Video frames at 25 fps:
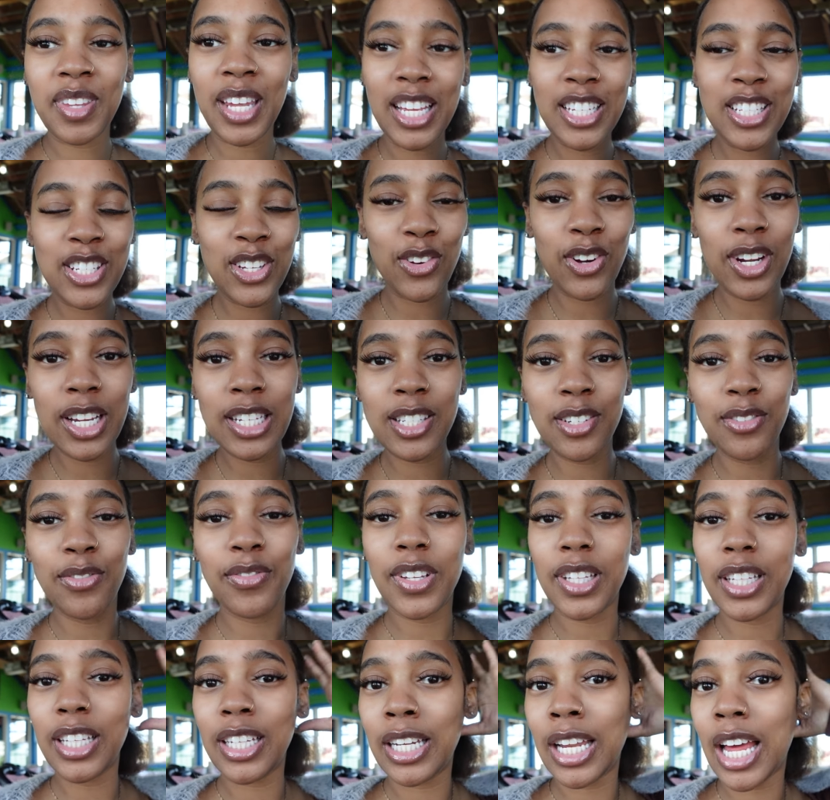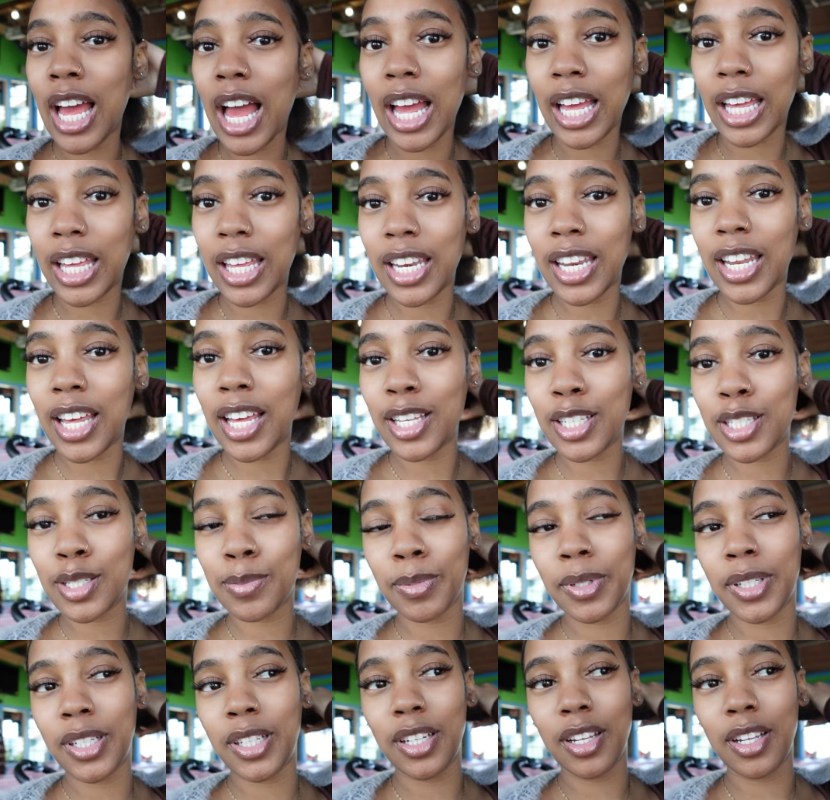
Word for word: It's a crazy feeling that I cannot explain,